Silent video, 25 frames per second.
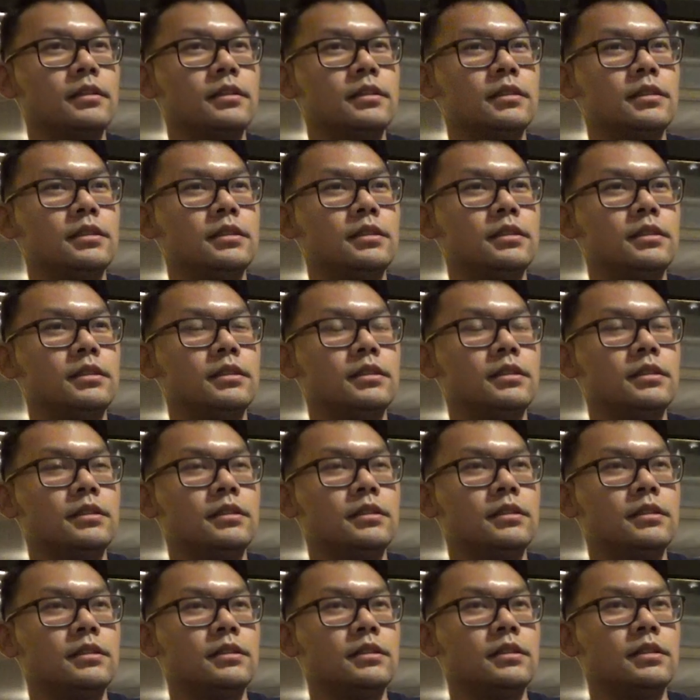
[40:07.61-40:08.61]

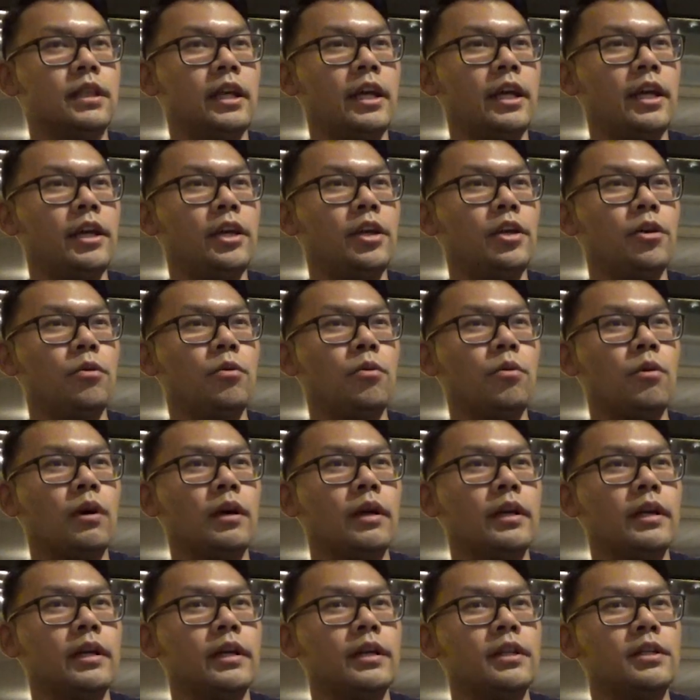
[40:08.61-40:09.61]
say you
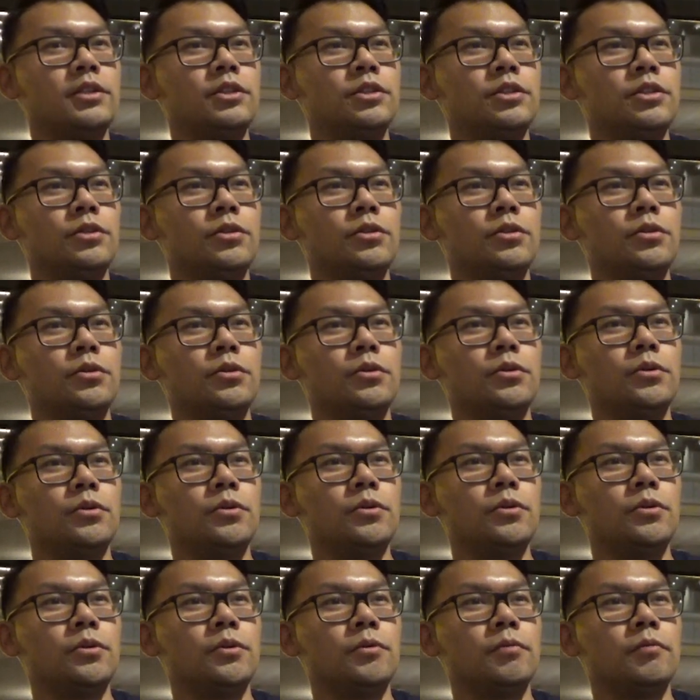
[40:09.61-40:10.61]
wanted
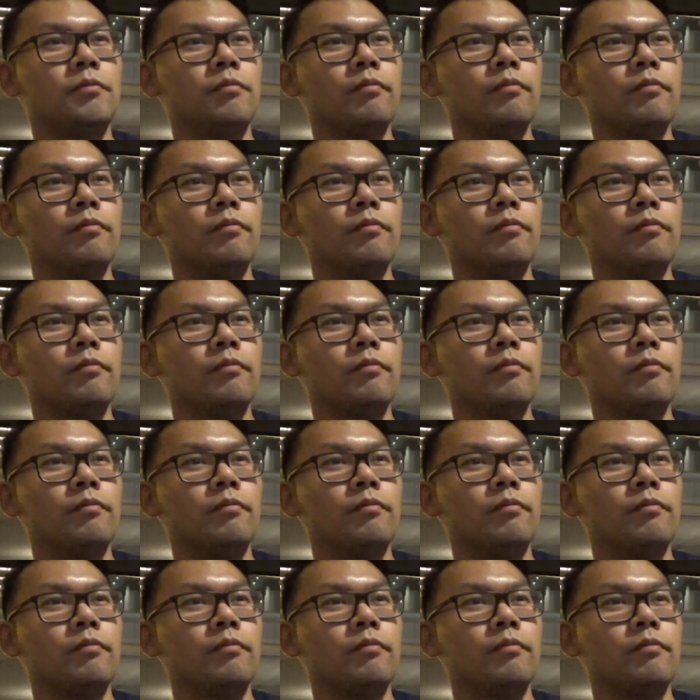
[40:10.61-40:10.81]
to,